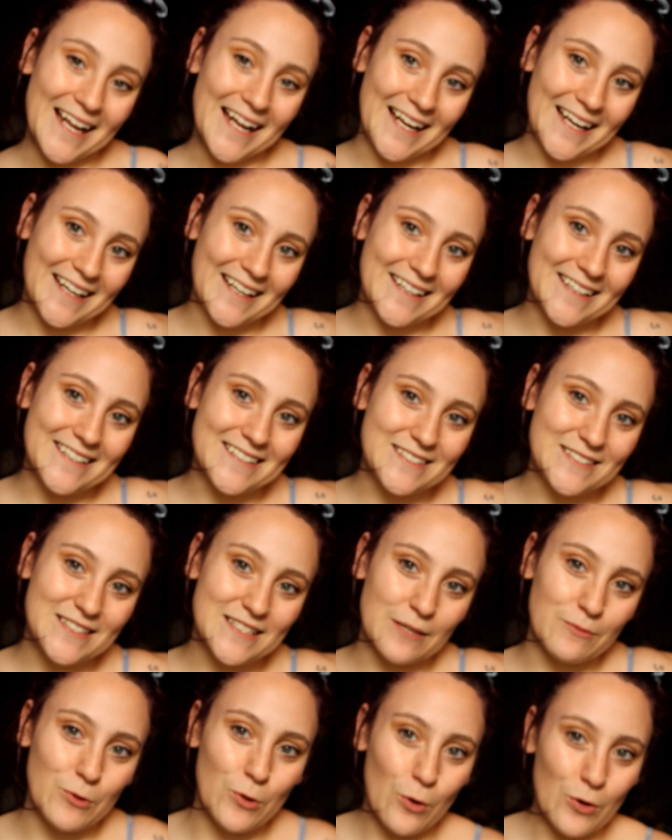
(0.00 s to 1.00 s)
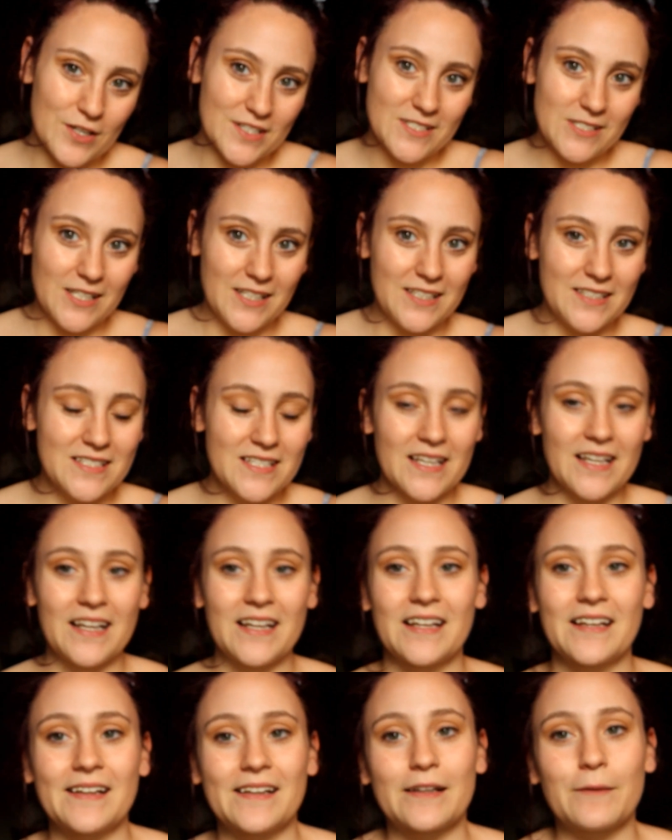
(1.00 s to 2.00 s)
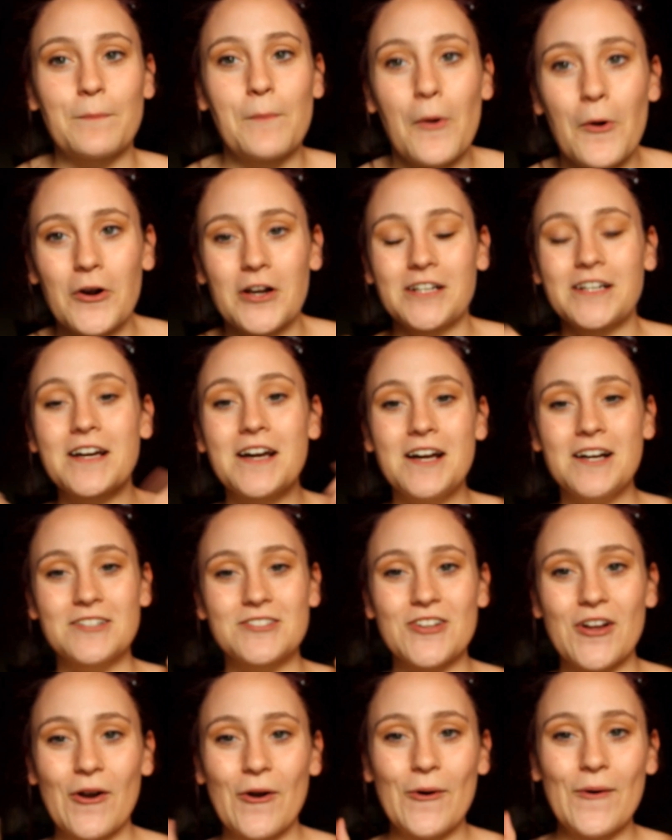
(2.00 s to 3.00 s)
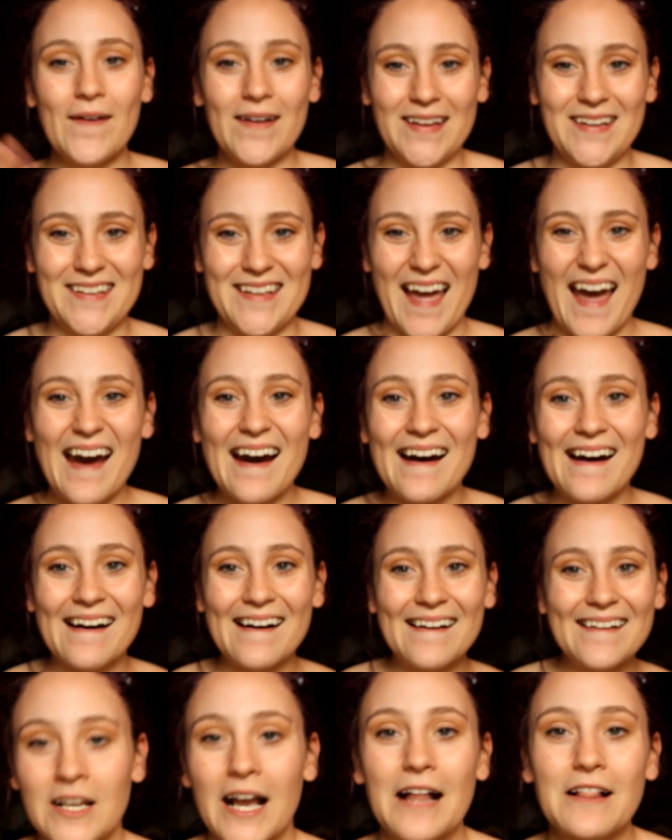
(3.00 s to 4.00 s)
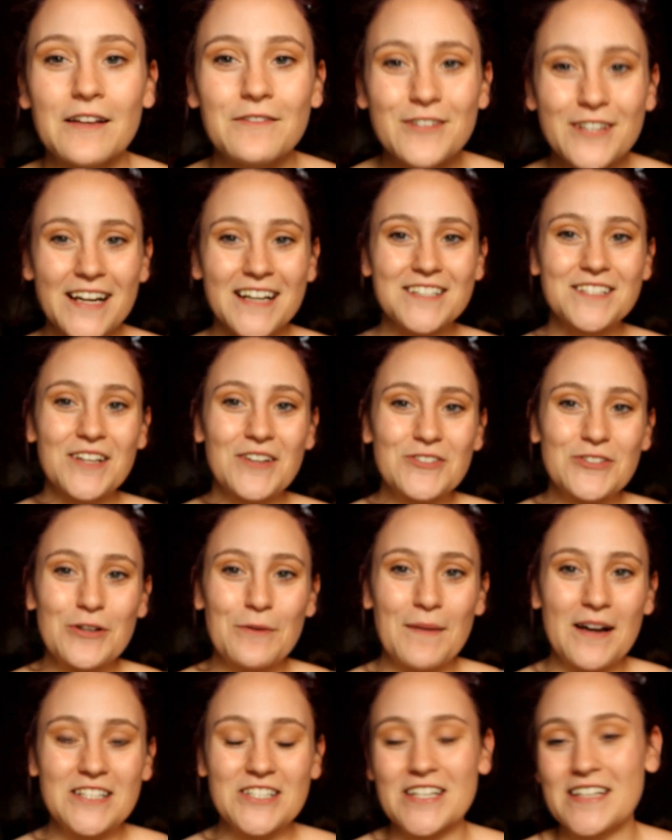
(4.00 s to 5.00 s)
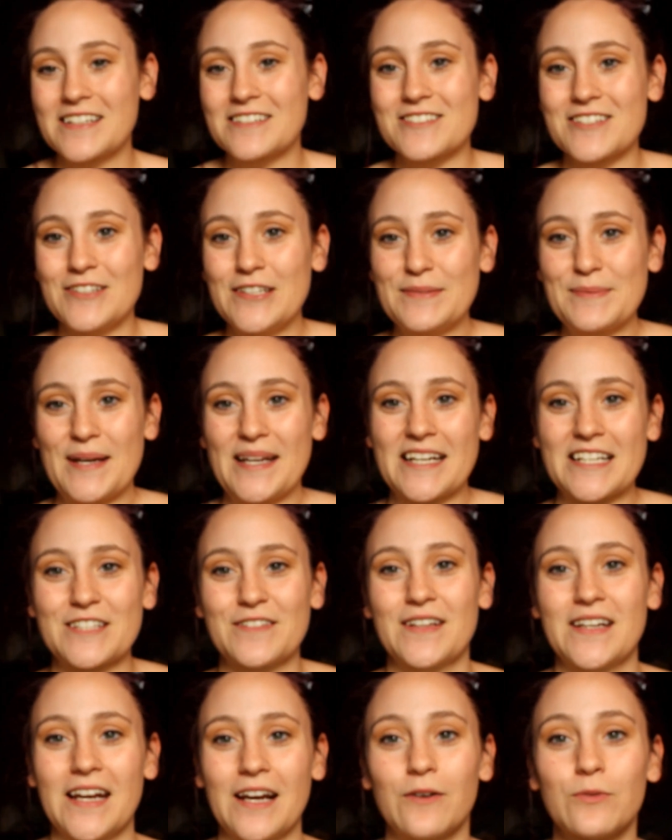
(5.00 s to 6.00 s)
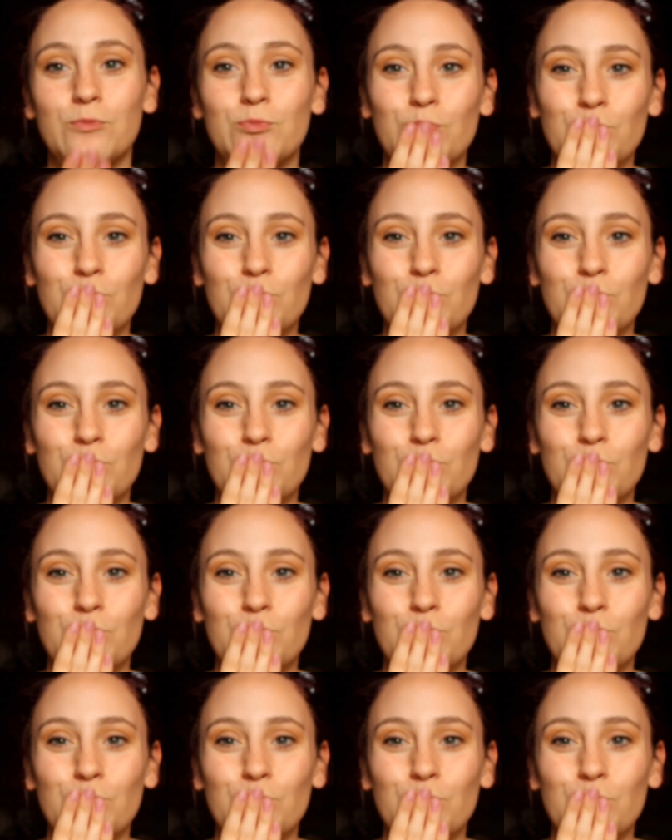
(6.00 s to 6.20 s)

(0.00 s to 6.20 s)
And I'm quarantined and I'm bored. So yeah, I love you guys so much and I'll see you in my next video.